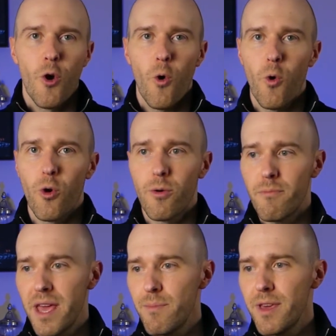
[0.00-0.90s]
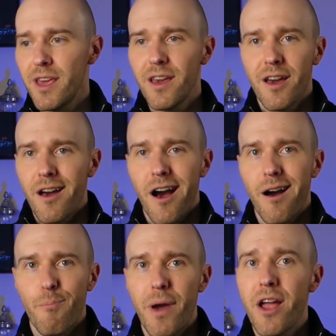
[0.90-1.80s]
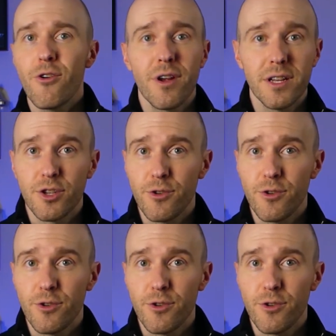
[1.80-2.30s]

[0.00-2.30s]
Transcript: or maybe a parent